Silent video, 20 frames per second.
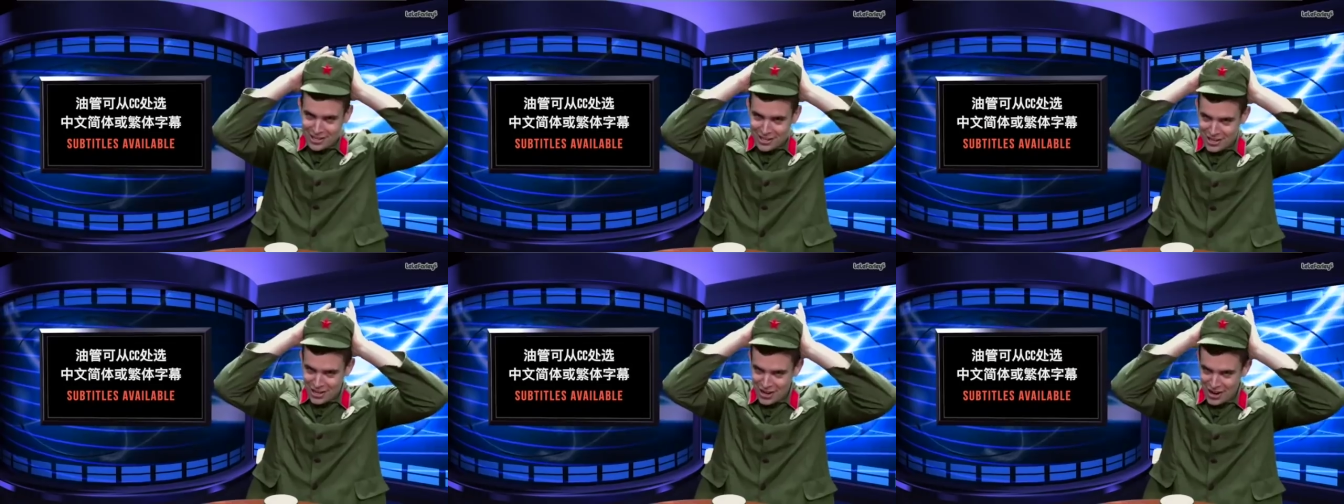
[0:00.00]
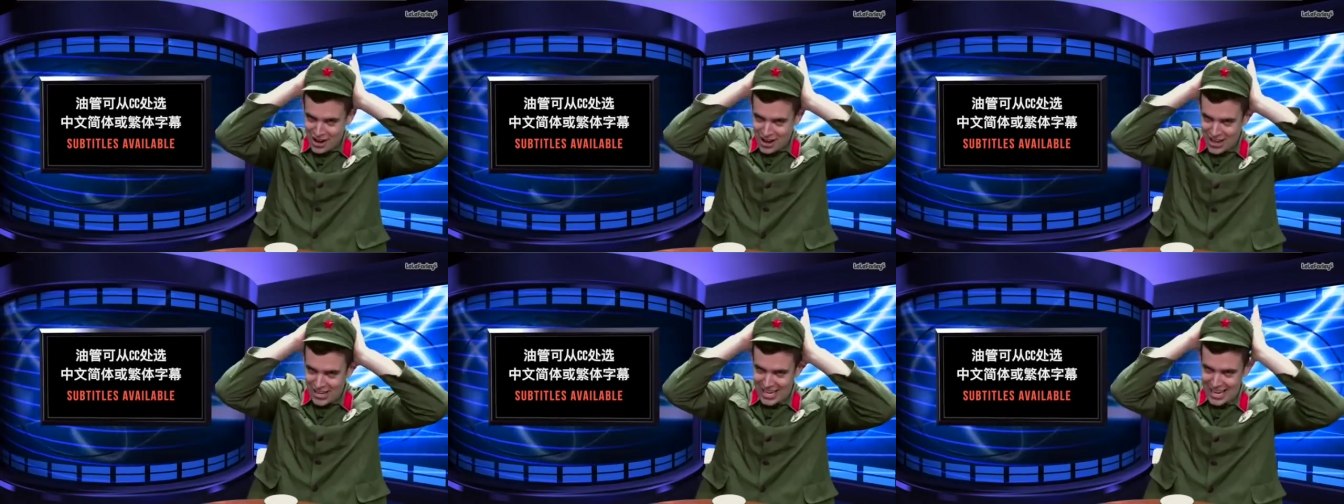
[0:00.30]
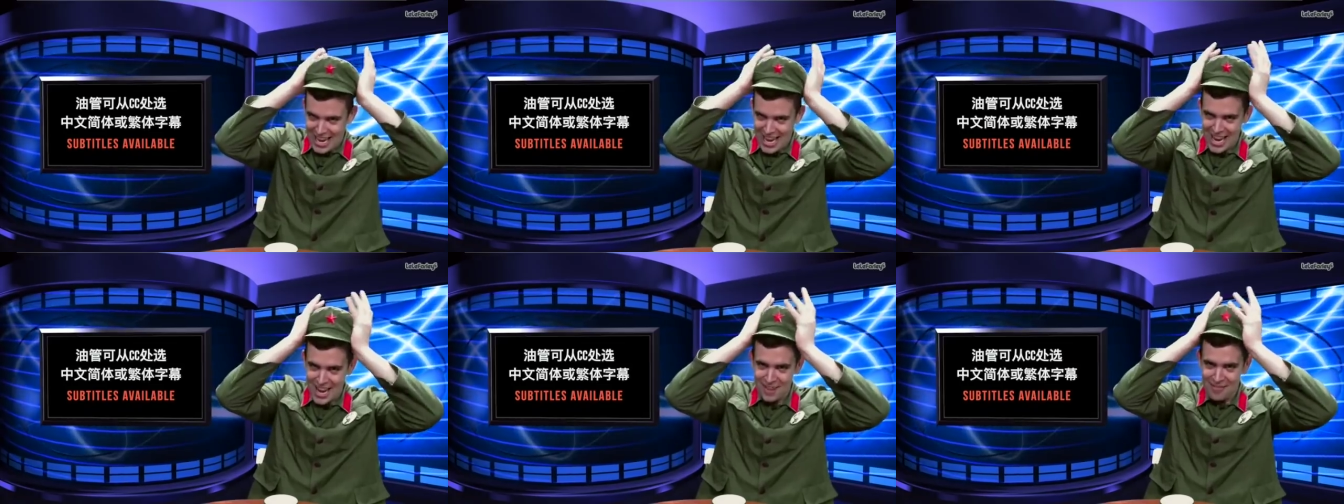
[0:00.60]
Good
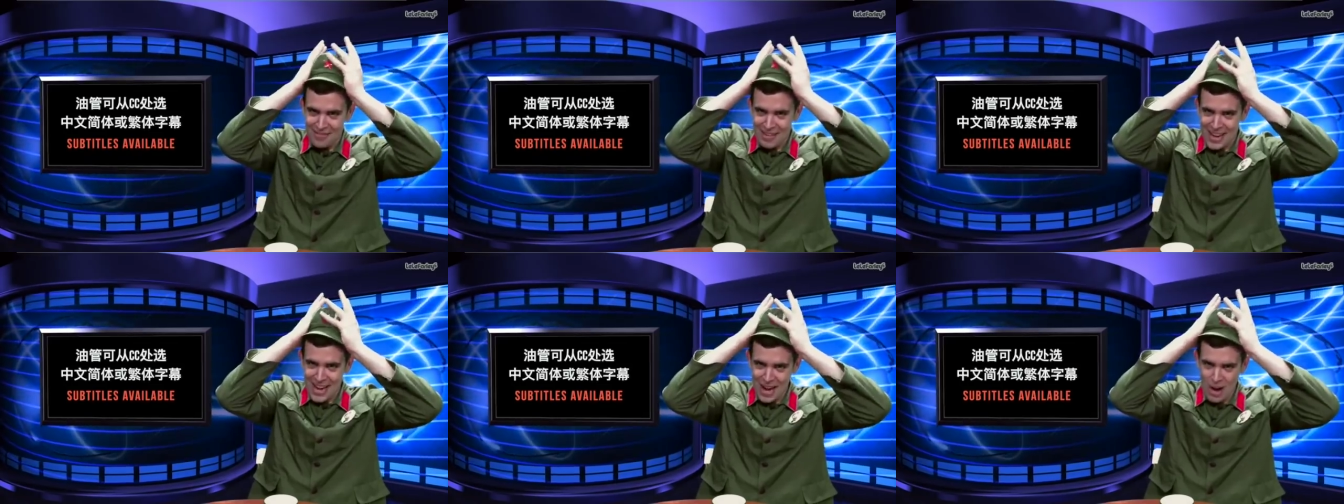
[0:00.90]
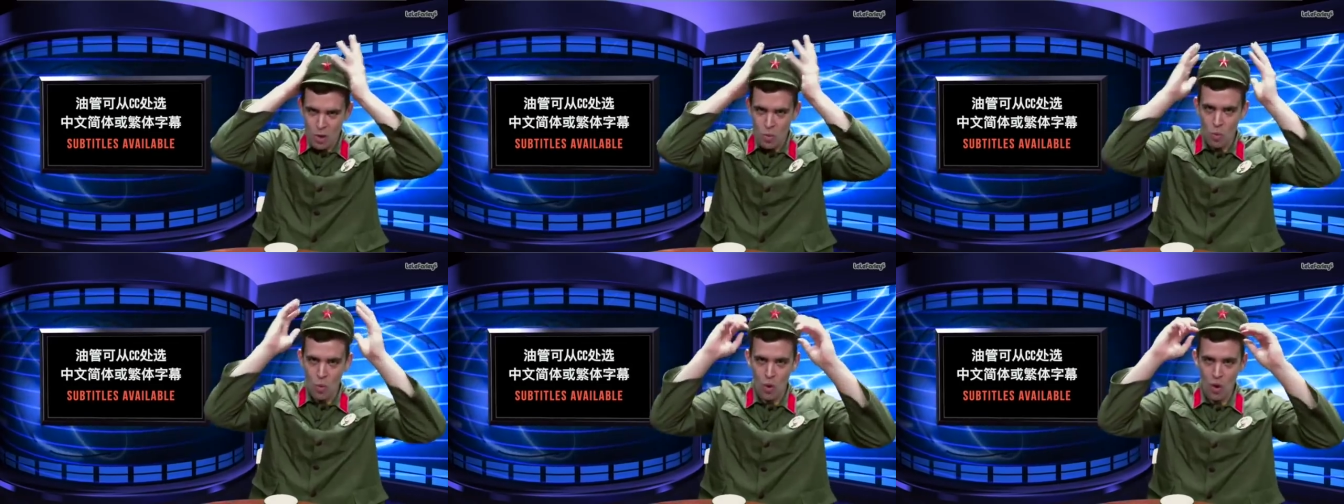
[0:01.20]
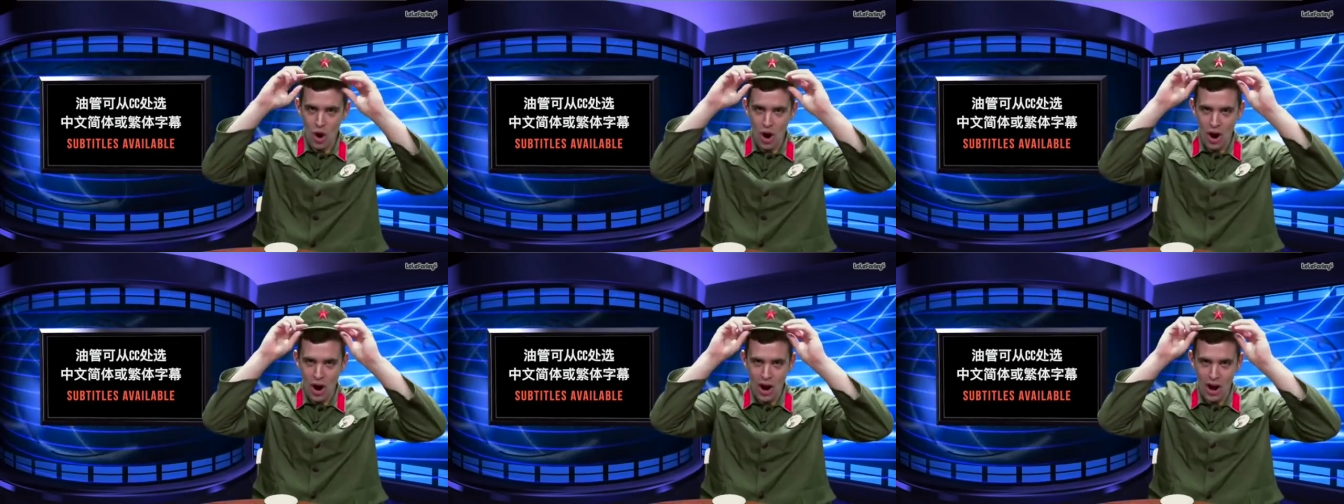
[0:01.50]
evening,
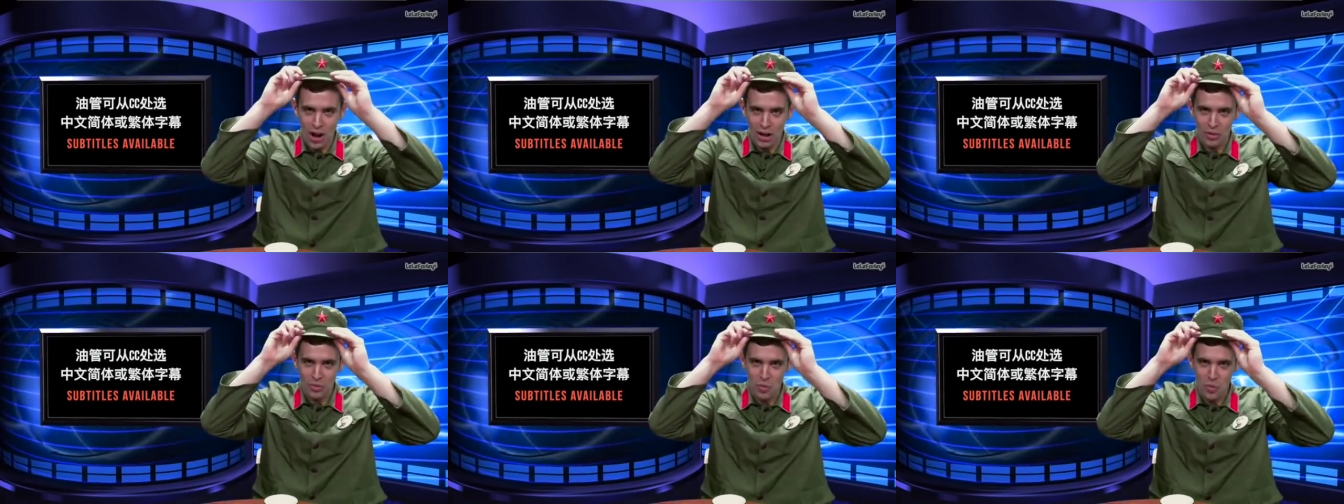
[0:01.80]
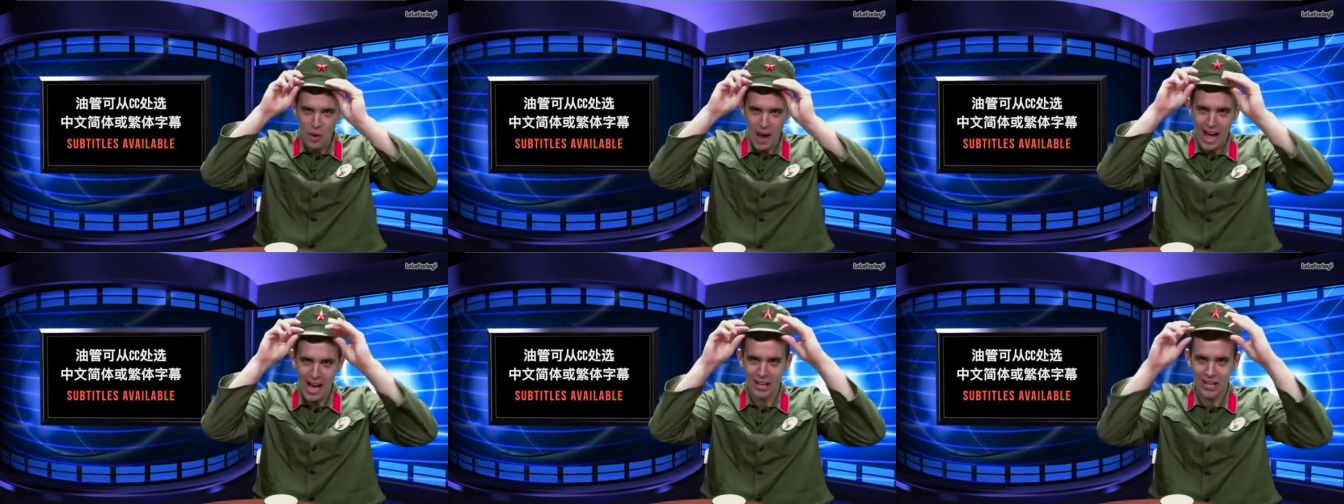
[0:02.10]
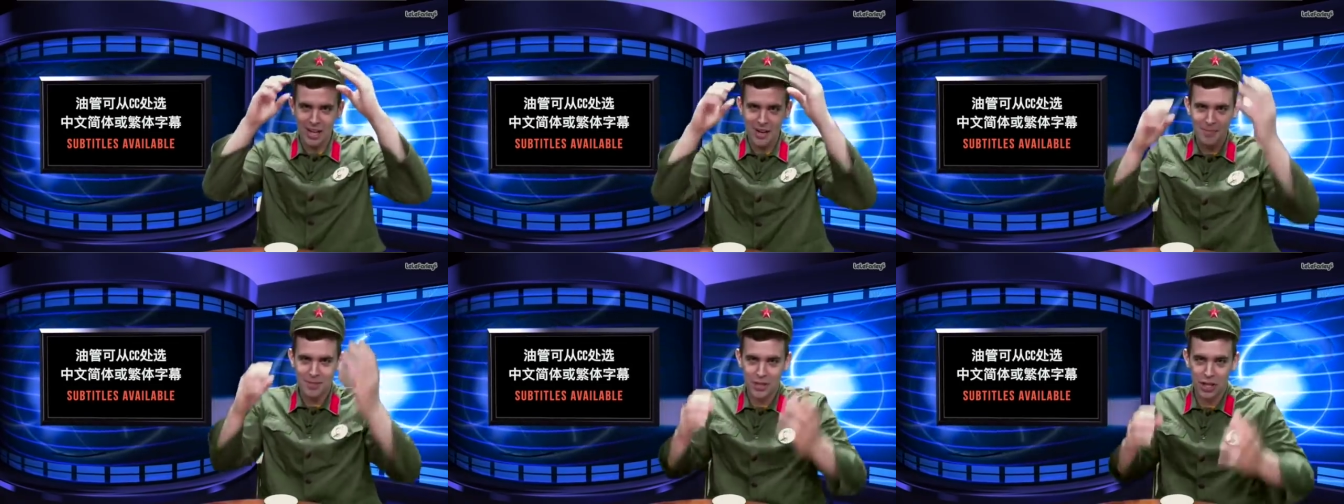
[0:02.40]
world.
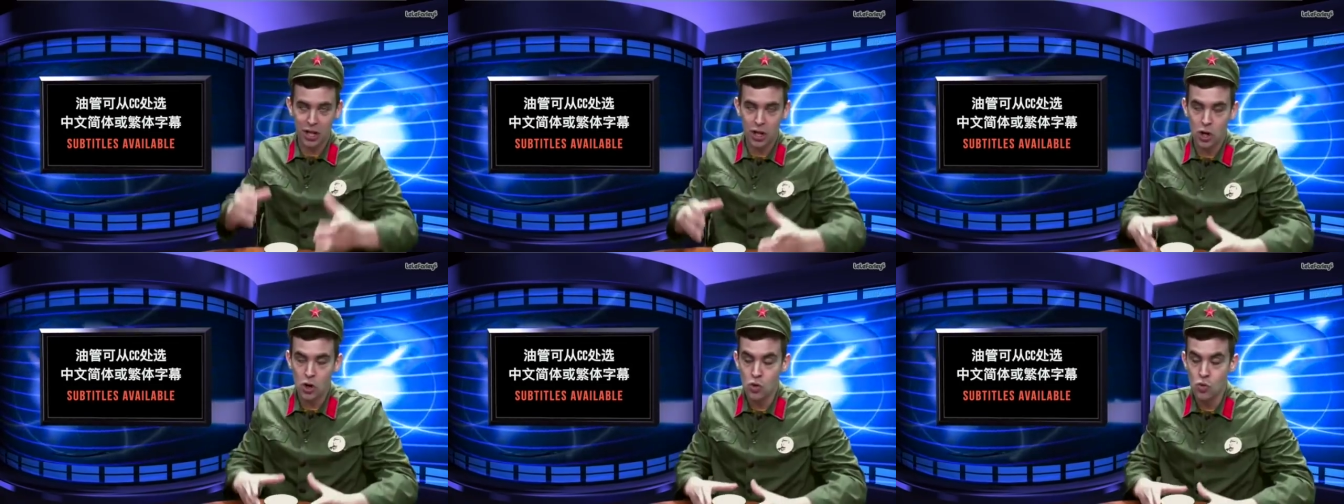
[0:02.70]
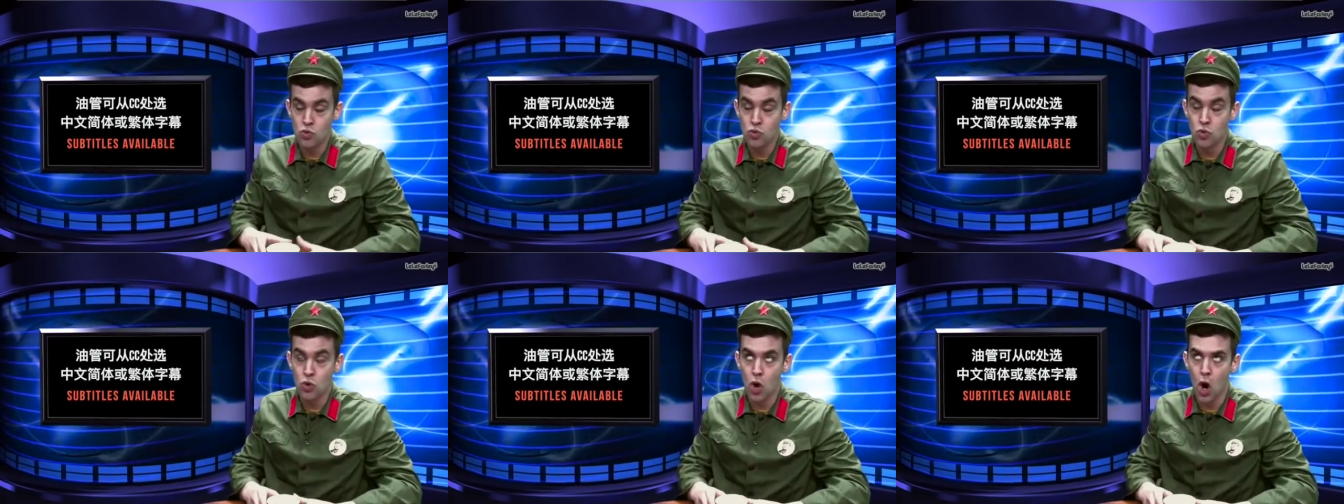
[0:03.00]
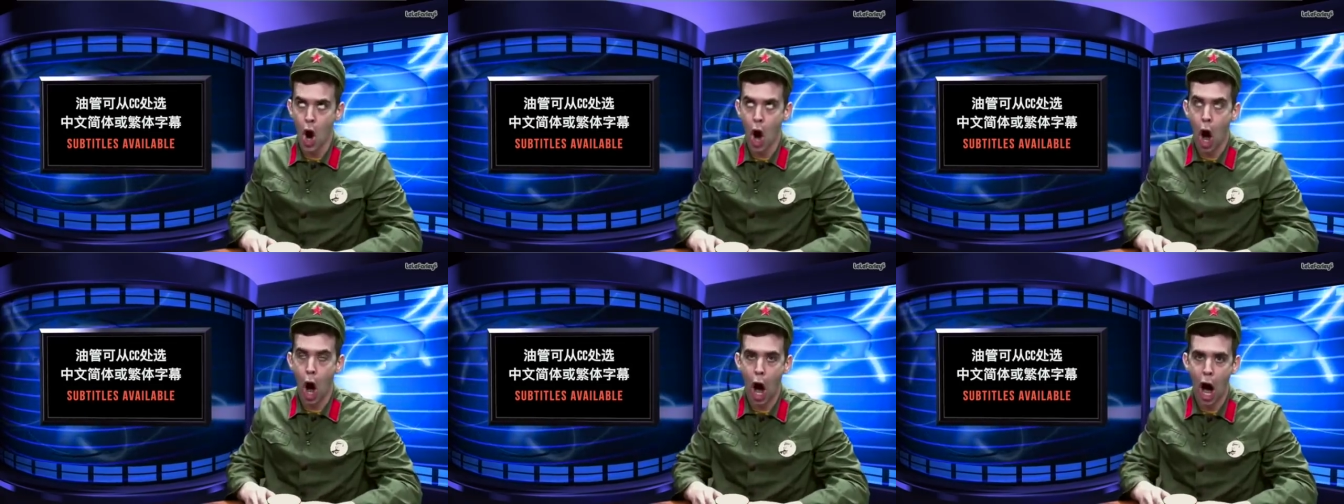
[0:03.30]
Welcome to
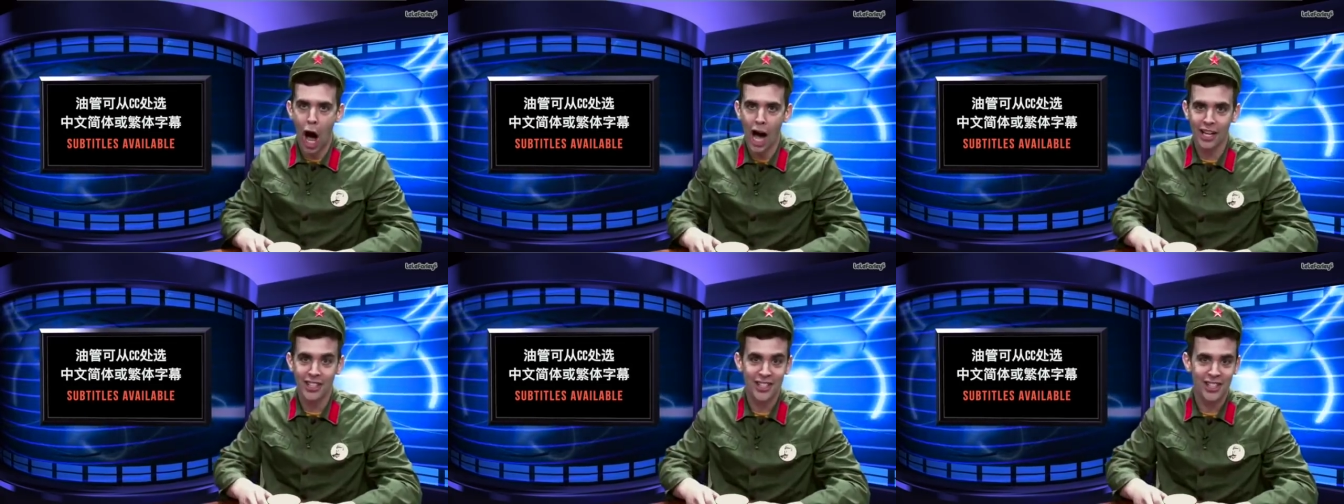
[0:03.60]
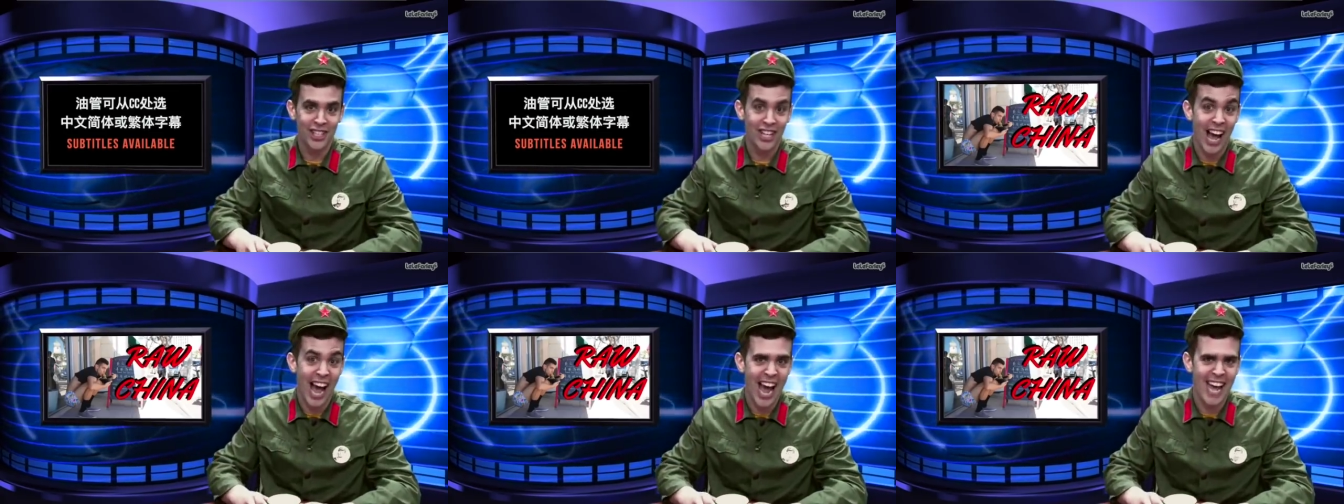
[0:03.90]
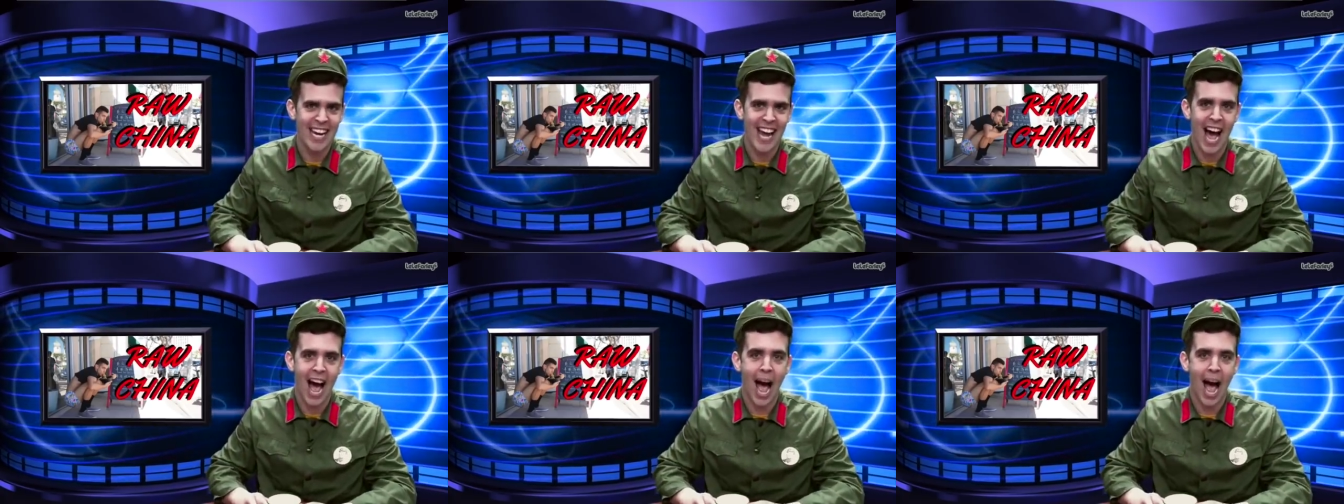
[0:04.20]
Raw China.